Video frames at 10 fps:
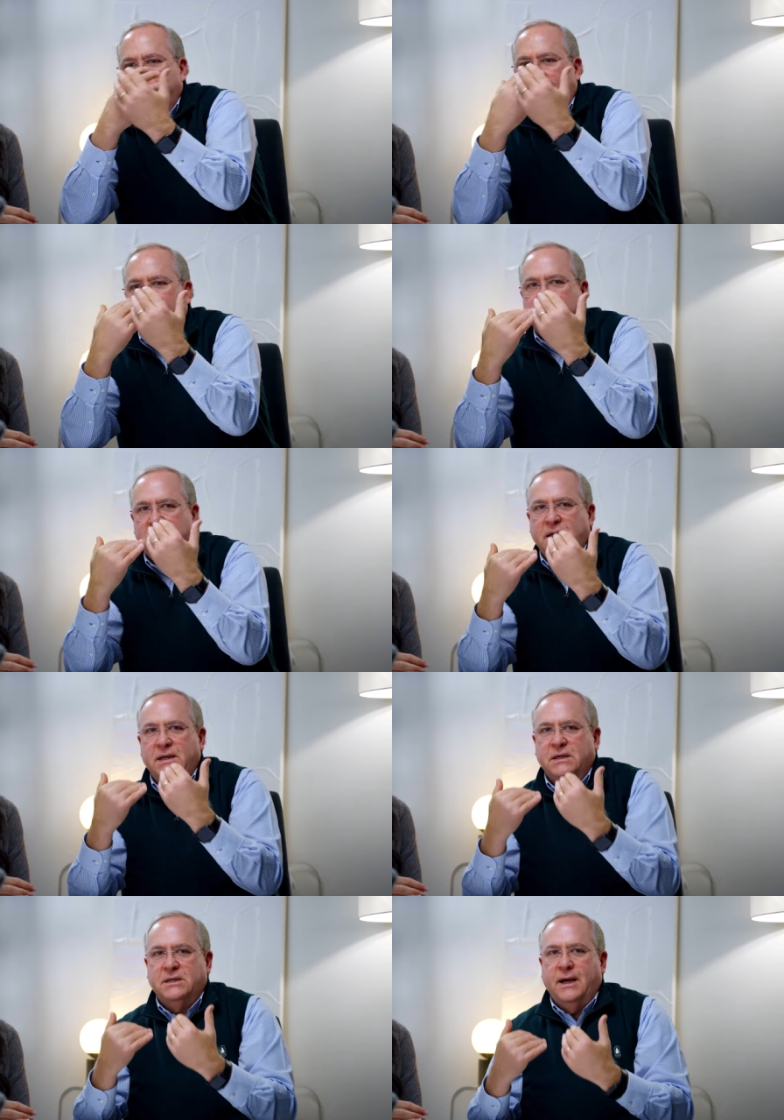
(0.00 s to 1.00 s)
maybe I just need
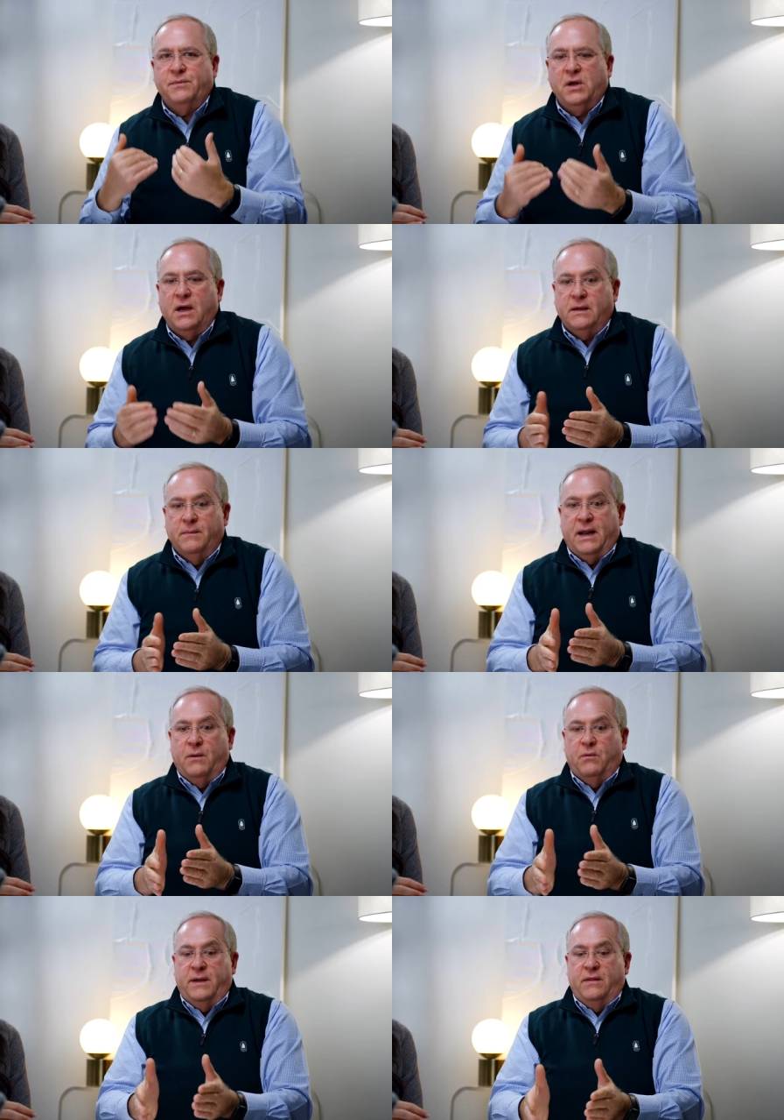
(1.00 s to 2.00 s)
to stop talking, but I
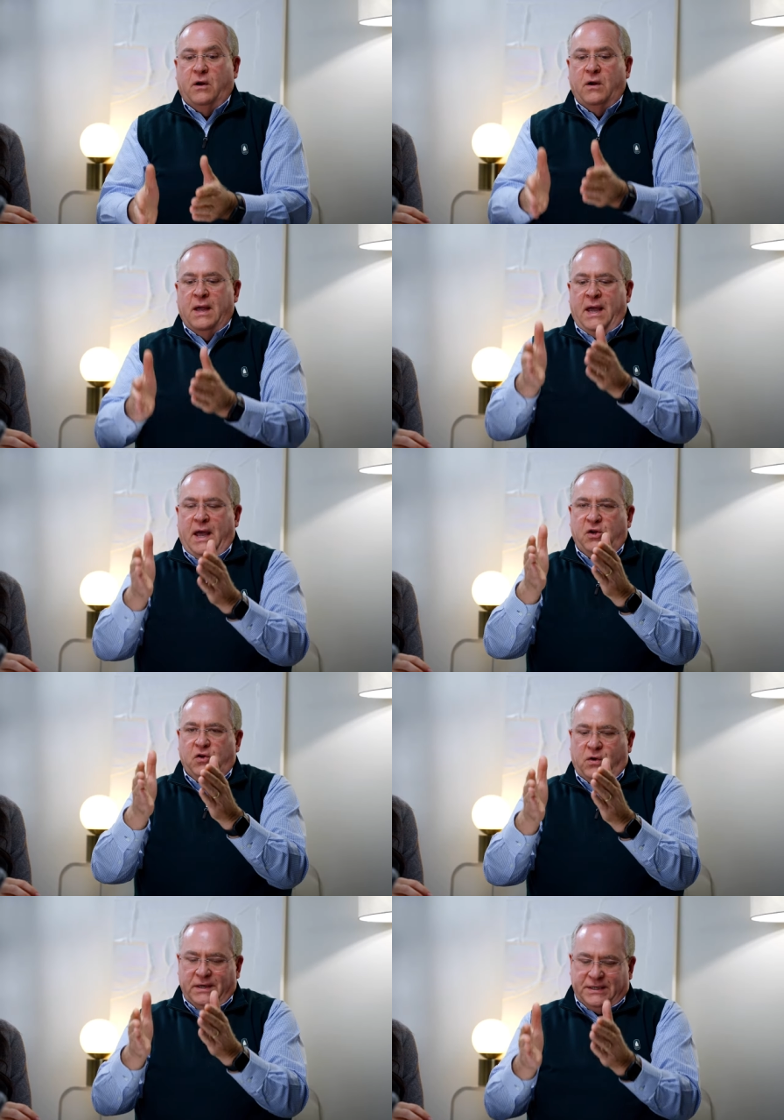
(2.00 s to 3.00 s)
will be there, and
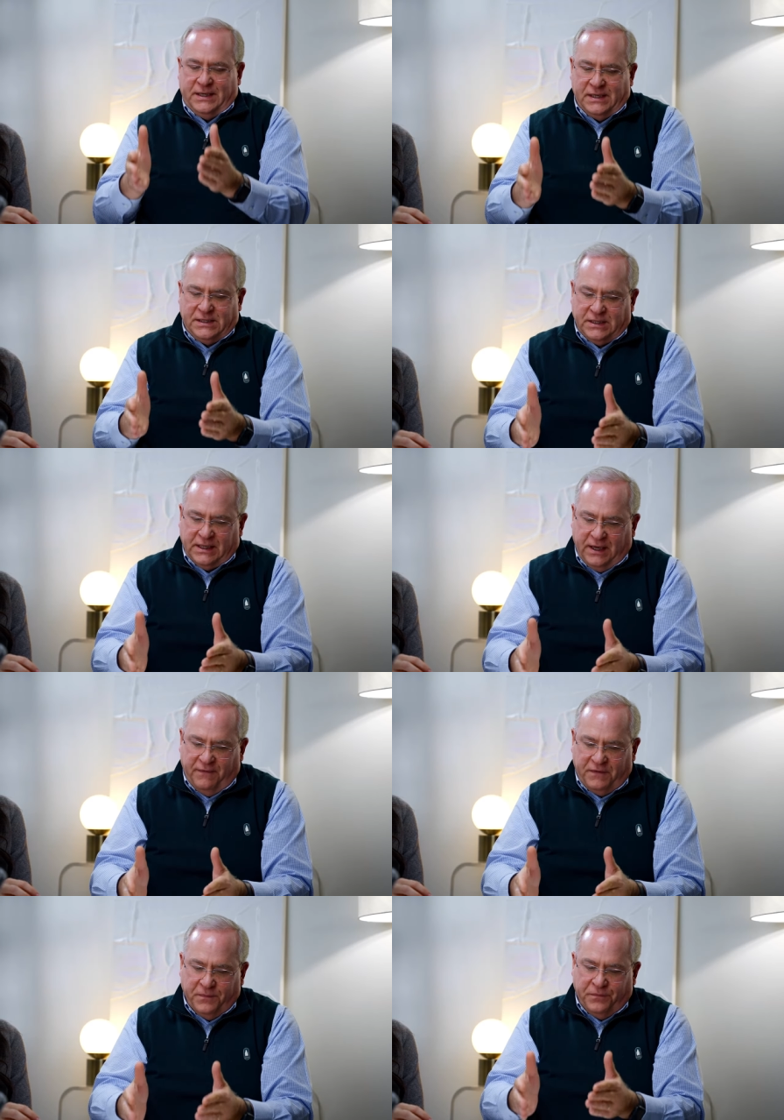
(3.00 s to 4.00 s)
you're going to sense the
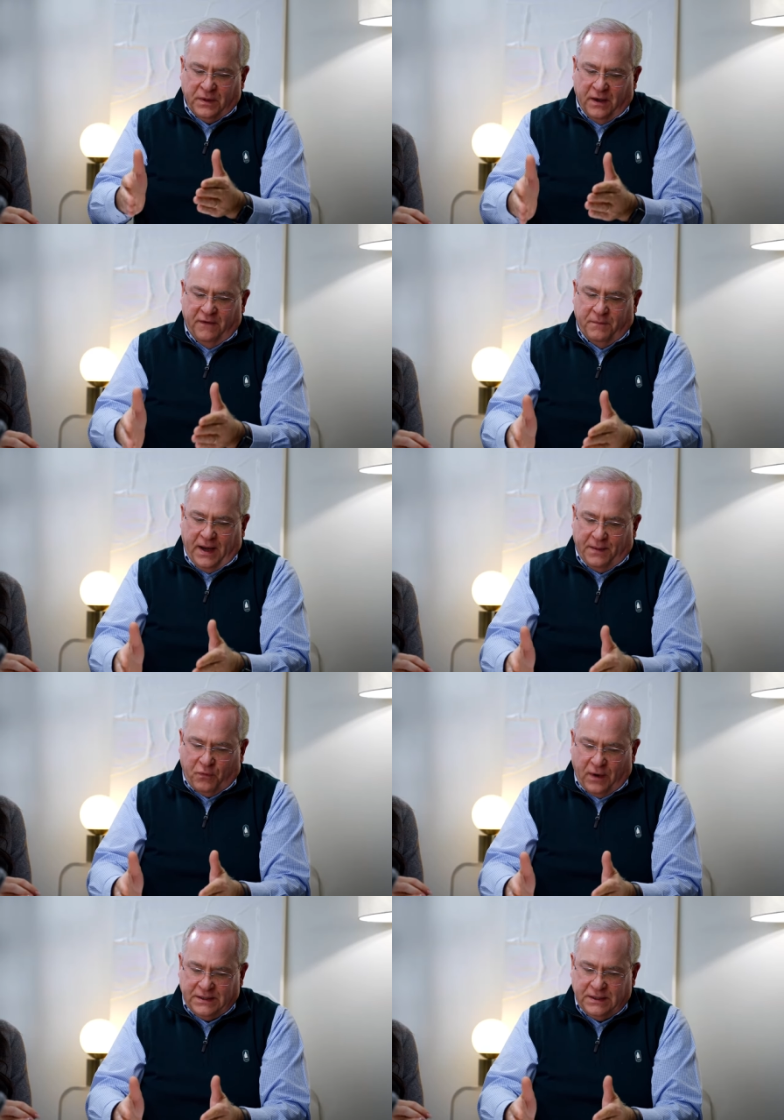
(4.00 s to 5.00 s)
gift of my
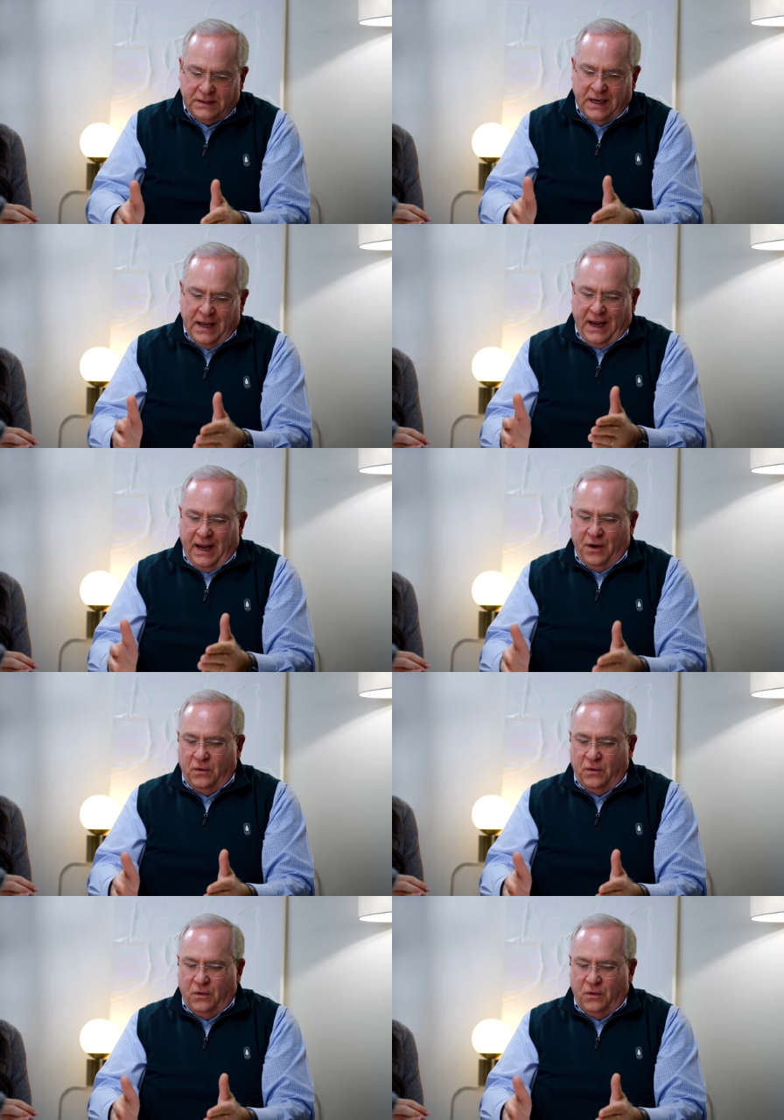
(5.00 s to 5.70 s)
presence, and